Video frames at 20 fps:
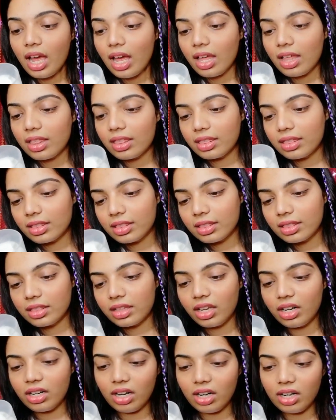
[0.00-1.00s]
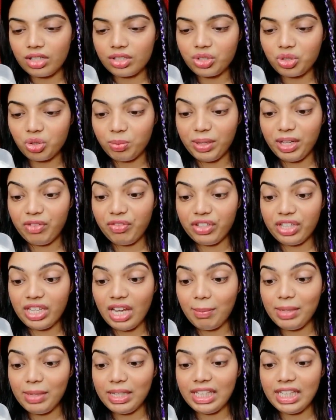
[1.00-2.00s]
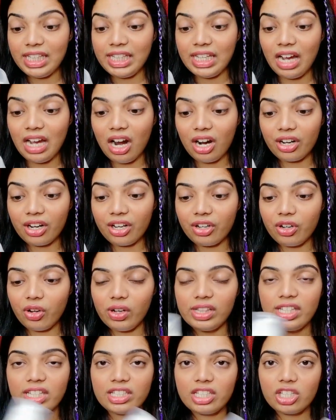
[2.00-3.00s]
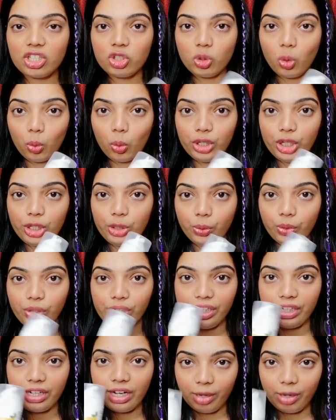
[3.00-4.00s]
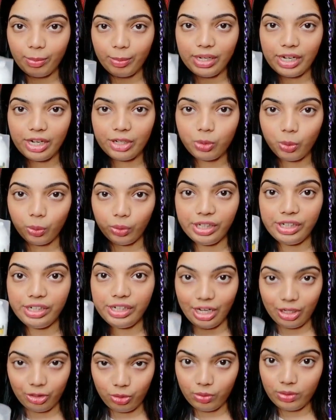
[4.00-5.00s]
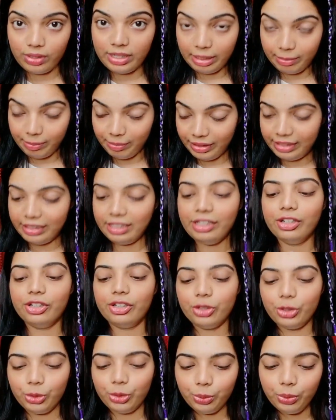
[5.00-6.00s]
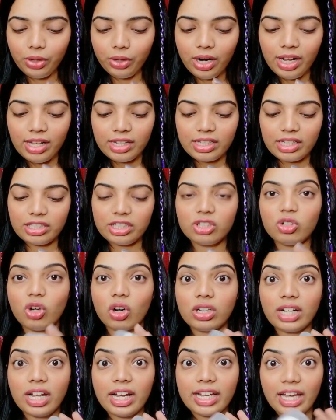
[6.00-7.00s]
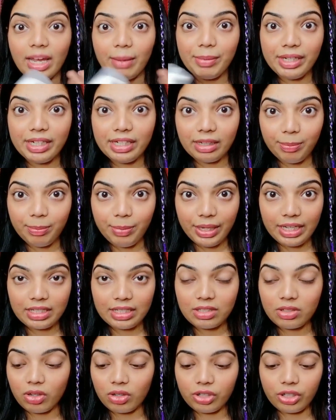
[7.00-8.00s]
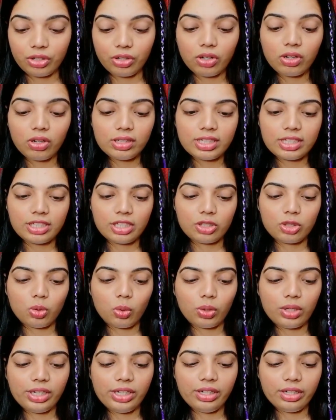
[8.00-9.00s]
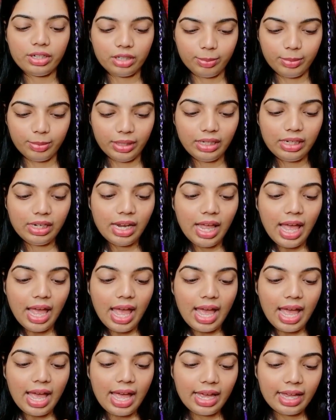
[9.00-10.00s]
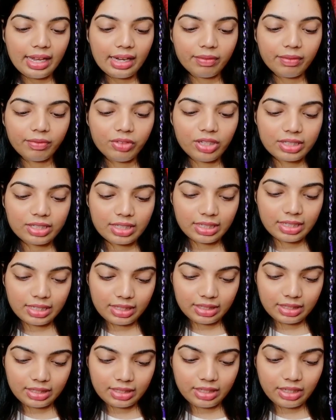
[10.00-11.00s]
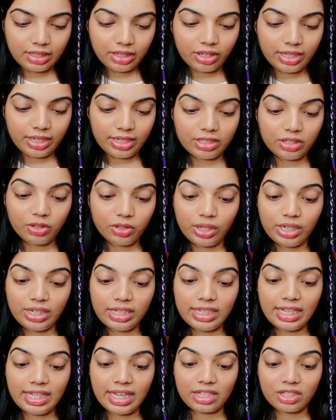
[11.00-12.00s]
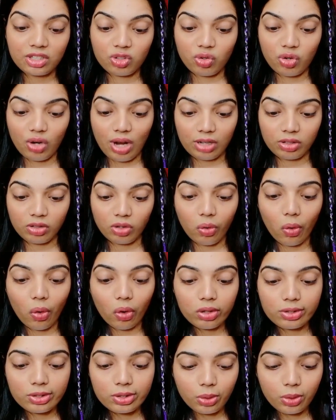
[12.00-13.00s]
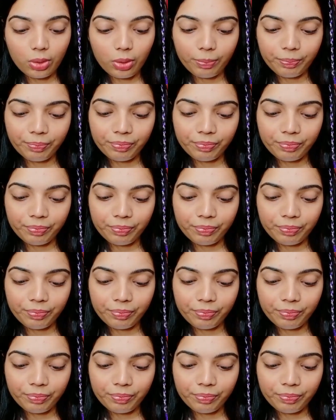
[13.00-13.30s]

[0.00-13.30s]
There are so many: vitamin E, argan oil. This is totally herbal and totally natural. Let me clear you, this is not a chemical base, not at all. This is totally herbal. And there is green tea extract also.